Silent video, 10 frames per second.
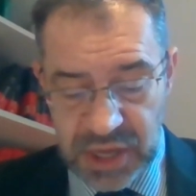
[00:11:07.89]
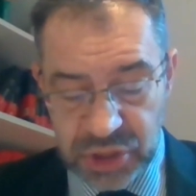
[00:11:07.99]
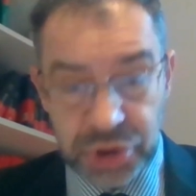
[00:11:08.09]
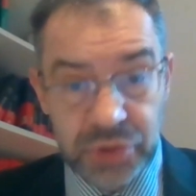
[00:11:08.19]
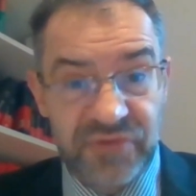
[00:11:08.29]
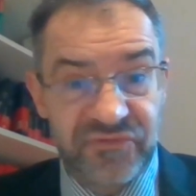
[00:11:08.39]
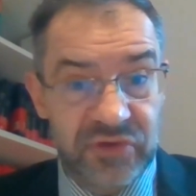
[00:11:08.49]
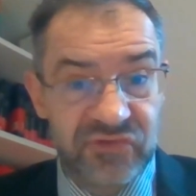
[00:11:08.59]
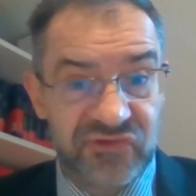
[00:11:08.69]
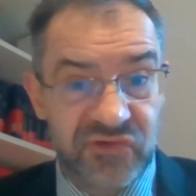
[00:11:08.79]
Should we, for
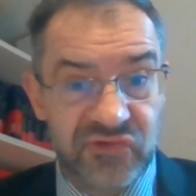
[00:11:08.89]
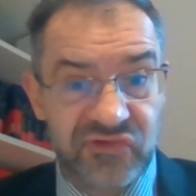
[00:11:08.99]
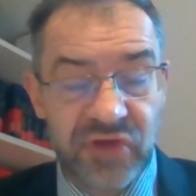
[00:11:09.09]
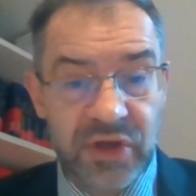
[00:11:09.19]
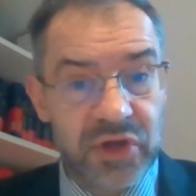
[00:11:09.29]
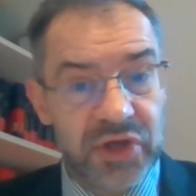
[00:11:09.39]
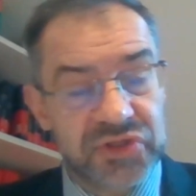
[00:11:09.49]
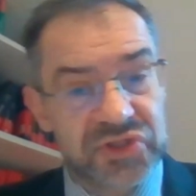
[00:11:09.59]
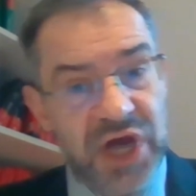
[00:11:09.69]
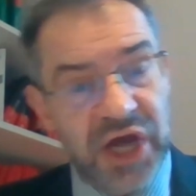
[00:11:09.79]
instance,
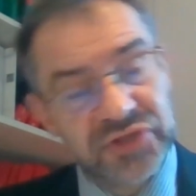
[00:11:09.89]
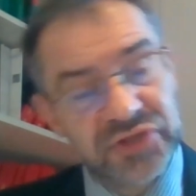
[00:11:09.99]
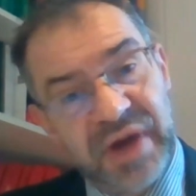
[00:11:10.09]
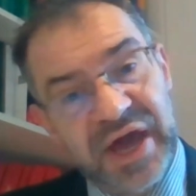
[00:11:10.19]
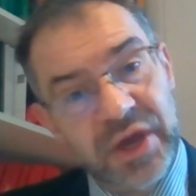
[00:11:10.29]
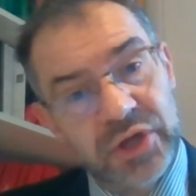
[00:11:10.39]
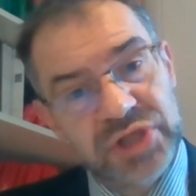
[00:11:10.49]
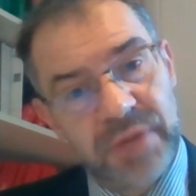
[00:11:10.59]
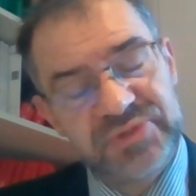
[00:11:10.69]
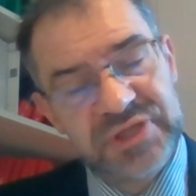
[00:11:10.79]
start by
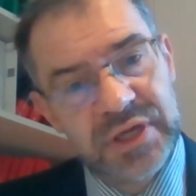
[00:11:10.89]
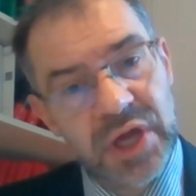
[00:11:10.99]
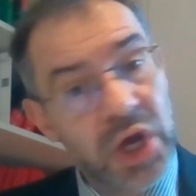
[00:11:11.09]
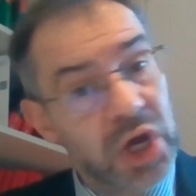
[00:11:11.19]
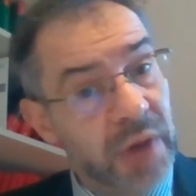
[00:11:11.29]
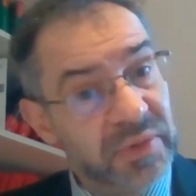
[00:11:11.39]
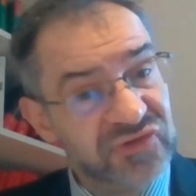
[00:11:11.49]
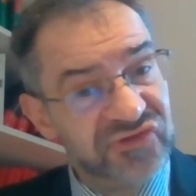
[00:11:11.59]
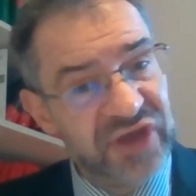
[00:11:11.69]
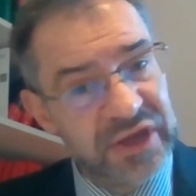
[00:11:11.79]
adopting common
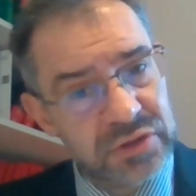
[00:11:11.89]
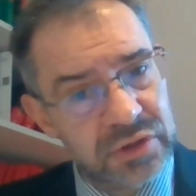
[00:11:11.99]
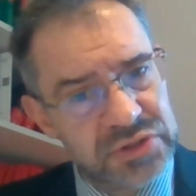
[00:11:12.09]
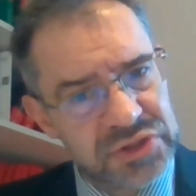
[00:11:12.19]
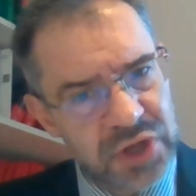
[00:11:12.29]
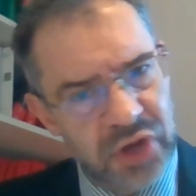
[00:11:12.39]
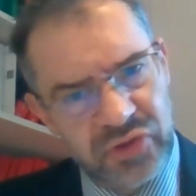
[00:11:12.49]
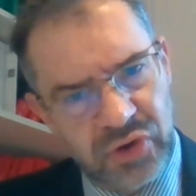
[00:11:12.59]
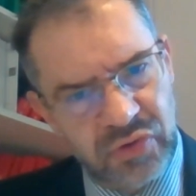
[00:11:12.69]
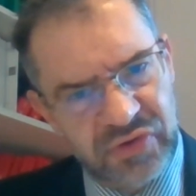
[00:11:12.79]
standards on
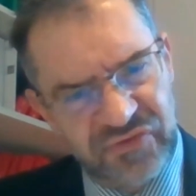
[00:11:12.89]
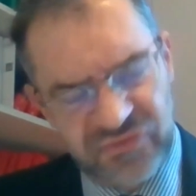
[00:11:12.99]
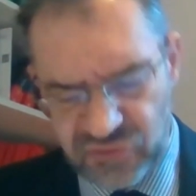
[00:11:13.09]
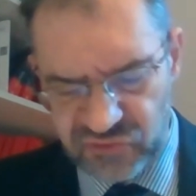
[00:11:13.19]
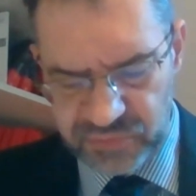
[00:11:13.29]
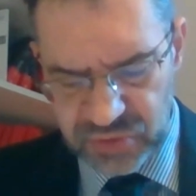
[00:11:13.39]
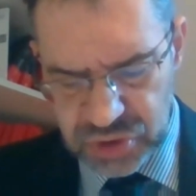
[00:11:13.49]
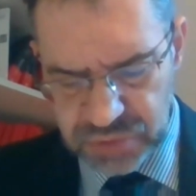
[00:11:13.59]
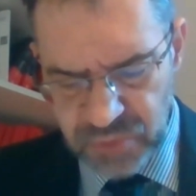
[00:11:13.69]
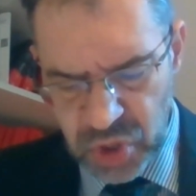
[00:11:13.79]
the law and
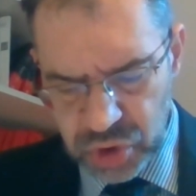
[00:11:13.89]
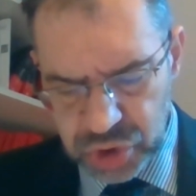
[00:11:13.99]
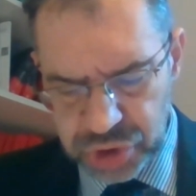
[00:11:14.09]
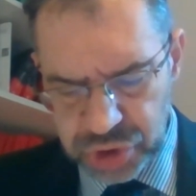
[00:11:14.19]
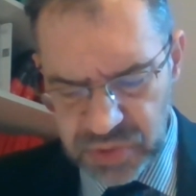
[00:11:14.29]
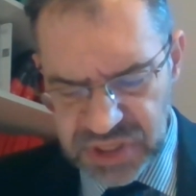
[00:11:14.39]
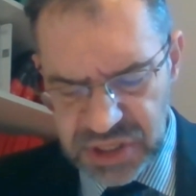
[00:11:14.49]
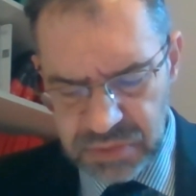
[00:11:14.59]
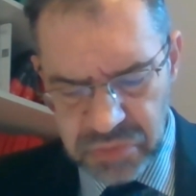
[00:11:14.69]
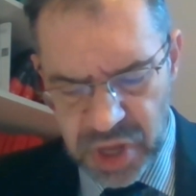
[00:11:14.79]
enforcement? Should
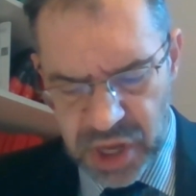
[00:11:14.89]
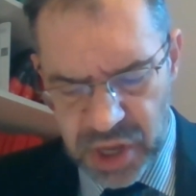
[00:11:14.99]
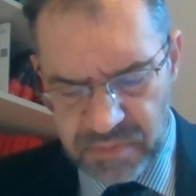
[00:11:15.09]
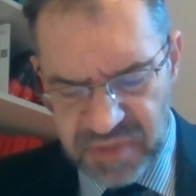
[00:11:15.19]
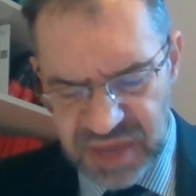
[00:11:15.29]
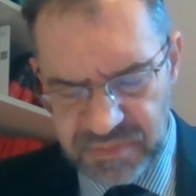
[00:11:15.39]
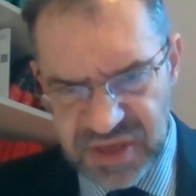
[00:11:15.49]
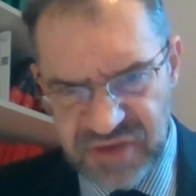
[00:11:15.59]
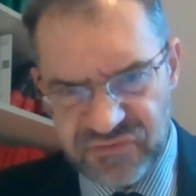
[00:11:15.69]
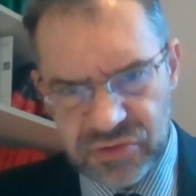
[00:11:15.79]
we maybe
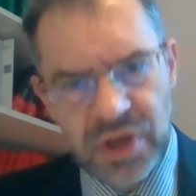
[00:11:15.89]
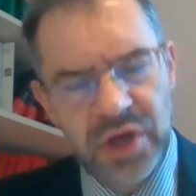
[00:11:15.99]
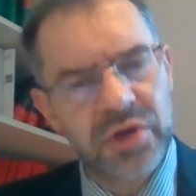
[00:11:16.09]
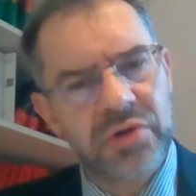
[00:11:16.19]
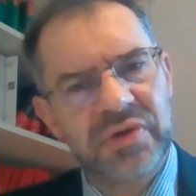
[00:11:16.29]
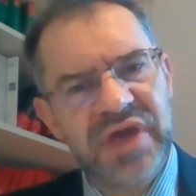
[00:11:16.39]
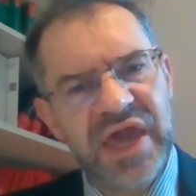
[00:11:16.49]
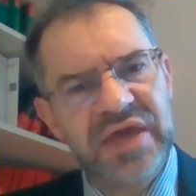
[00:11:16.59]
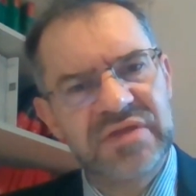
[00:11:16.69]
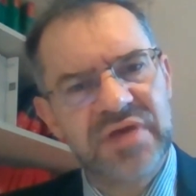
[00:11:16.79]
even
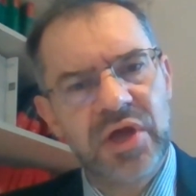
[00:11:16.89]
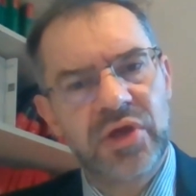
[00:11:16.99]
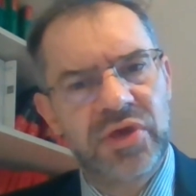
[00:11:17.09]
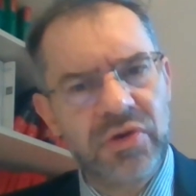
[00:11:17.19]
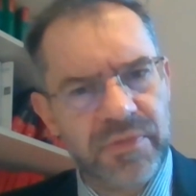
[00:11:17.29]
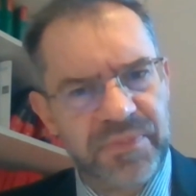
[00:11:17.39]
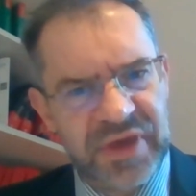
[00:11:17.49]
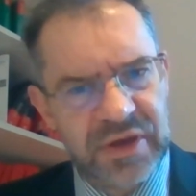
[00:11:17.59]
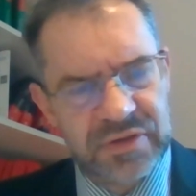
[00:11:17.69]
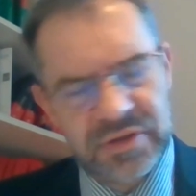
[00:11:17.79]
create
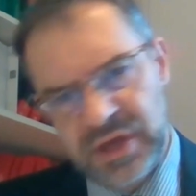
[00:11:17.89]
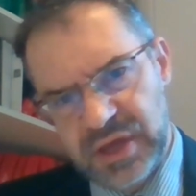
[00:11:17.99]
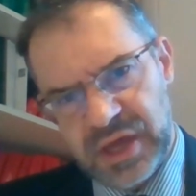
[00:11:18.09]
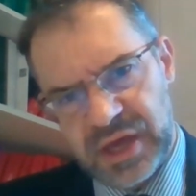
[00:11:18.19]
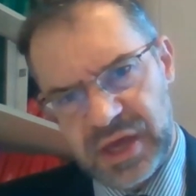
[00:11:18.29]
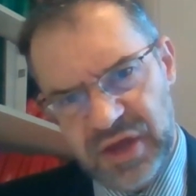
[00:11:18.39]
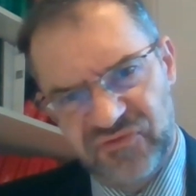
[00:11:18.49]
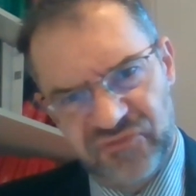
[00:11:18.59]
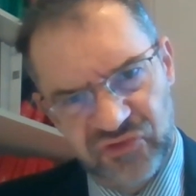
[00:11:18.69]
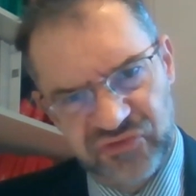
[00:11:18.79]
European
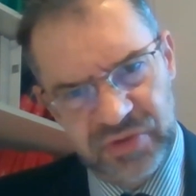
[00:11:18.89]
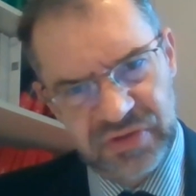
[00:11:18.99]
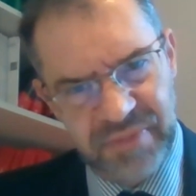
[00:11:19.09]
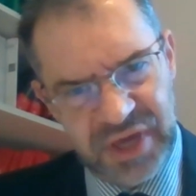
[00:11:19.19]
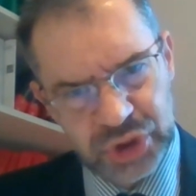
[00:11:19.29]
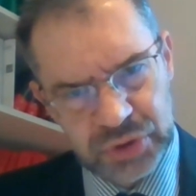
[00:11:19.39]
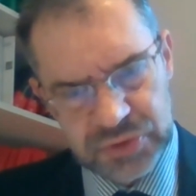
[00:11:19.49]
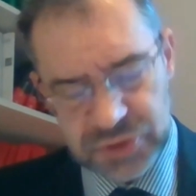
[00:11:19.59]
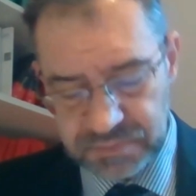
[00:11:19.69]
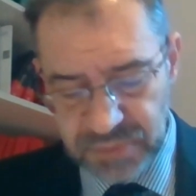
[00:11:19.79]
enforcement
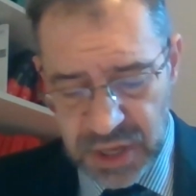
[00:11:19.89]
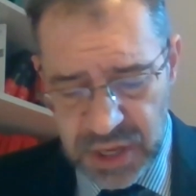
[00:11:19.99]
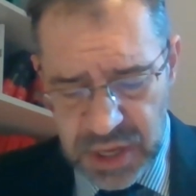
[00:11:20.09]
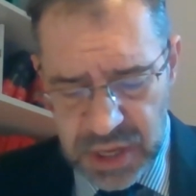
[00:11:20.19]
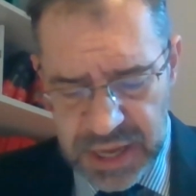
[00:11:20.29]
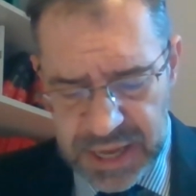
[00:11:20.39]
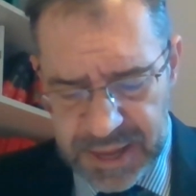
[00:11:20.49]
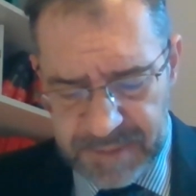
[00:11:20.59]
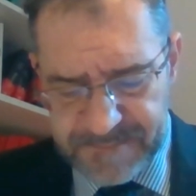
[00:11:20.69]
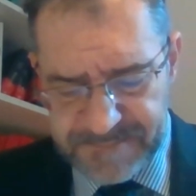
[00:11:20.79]
measures?
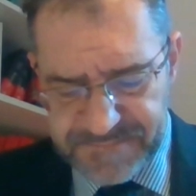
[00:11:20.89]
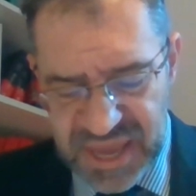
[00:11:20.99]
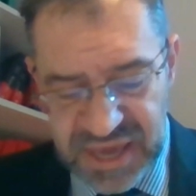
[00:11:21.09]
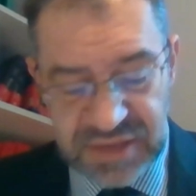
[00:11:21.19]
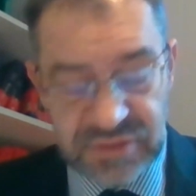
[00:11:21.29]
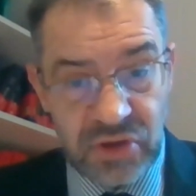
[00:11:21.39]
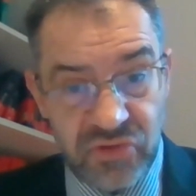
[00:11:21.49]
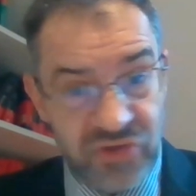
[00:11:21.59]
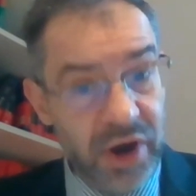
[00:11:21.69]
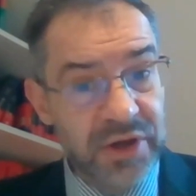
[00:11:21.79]
And
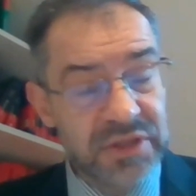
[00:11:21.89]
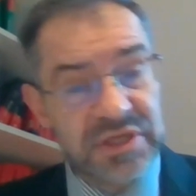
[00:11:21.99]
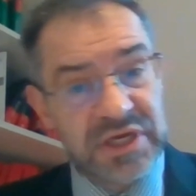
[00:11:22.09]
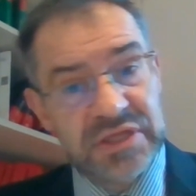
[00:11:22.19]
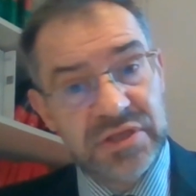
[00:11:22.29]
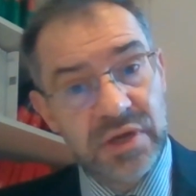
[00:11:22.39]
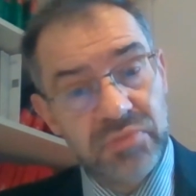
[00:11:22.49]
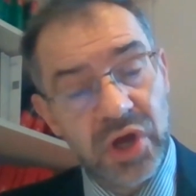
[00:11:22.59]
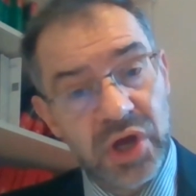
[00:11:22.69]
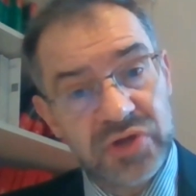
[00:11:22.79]
there are indeed
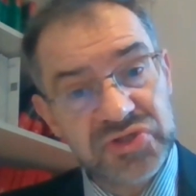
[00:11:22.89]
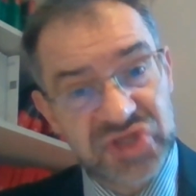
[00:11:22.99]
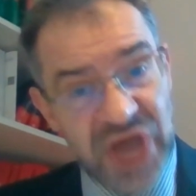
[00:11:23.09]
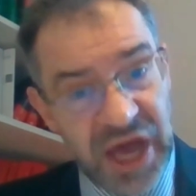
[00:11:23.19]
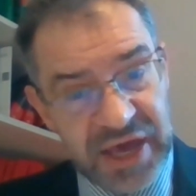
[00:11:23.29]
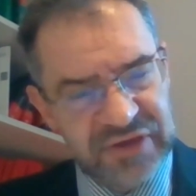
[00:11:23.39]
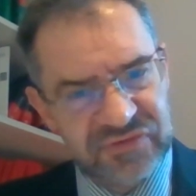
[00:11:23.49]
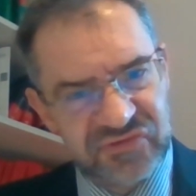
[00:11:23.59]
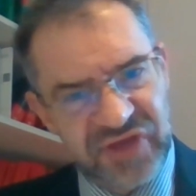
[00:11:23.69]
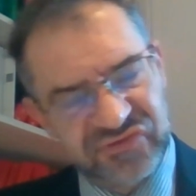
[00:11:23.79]

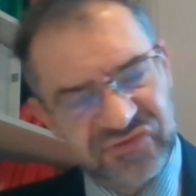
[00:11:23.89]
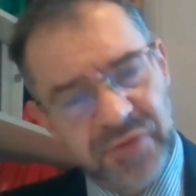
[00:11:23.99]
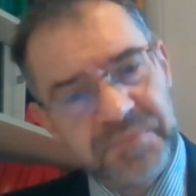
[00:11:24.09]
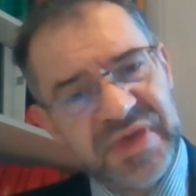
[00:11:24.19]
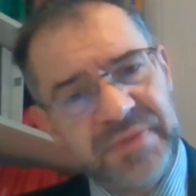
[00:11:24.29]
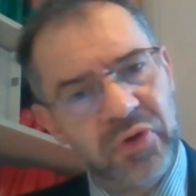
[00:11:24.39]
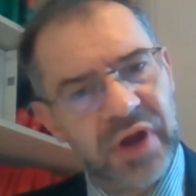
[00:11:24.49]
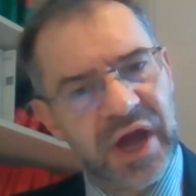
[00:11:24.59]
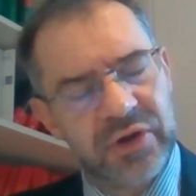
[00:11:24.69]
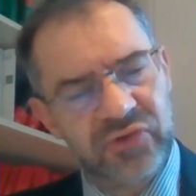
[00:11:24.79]
signs that some people
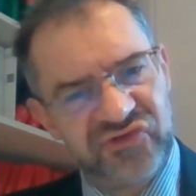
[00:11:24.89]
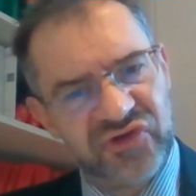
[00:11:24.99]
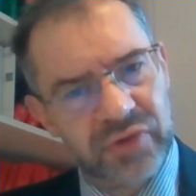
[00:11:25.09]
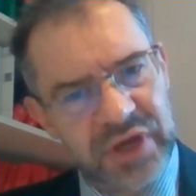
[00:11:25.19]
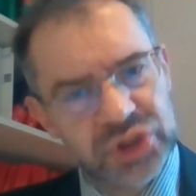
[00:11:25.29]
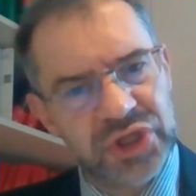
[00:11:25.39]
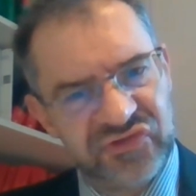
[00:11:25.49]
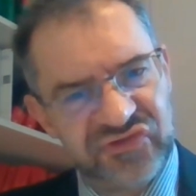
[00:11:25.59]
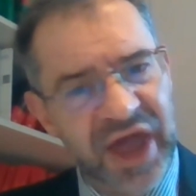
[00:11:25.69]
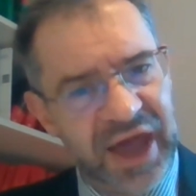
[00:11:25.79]
are considering
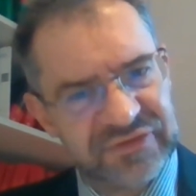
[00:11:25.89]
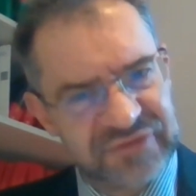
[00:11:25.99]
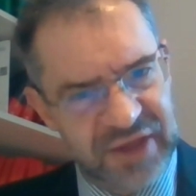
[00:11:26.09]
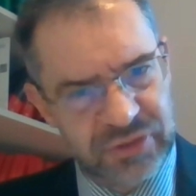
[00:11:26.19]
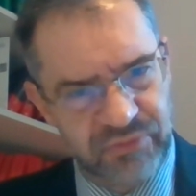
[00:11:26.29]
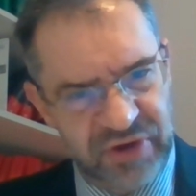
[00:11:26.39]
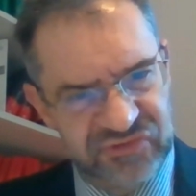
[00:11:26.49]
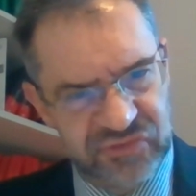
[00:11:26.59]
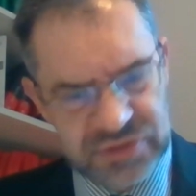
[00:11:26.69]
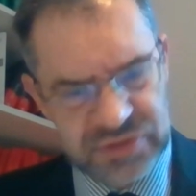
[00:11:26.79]
just that at the
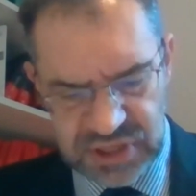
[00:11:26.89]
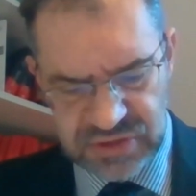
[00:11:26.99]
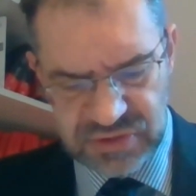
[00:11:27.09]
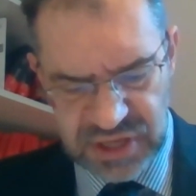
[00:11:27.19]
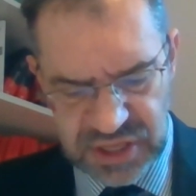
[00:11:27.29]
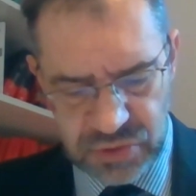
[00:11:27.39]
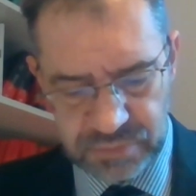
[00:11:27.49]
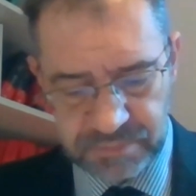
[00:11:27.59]
present in the EU.